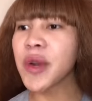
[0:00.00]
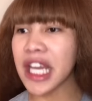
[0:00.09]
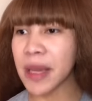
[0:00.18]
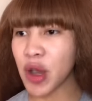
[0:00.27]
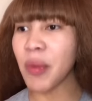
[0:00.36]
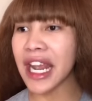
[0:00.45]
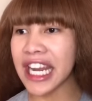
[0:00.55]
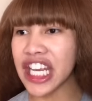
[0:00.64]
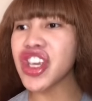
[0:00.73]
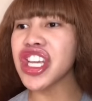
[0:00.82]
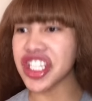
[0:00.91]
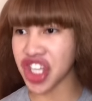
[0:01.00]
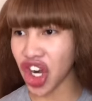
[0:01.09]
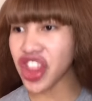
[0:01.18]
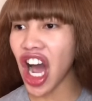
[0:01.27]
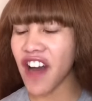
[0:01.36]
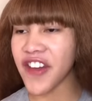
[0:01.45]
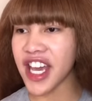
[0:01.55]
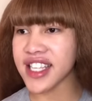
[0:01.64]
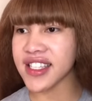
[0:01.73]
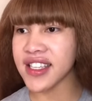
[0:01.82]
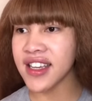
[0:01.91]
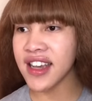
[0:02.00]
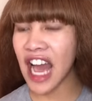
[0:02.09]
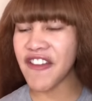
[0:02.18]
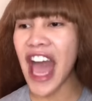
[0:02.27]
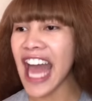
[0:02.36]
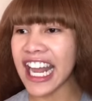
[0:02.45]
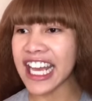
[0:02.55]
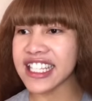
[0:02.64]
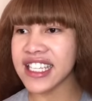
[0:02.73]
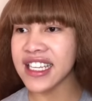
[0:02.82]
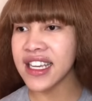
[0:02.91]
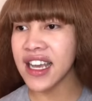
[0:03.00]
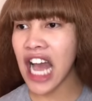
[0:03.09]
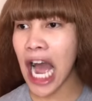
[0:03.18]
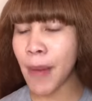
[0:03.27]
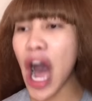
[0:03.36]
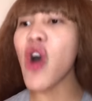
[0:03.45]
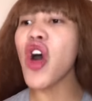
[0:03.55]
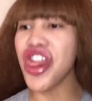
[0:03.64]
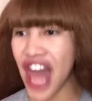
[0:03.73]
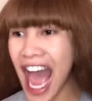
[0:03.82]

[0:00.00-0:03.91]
you want to keep complaining, you can just go to the office. I've had it. How about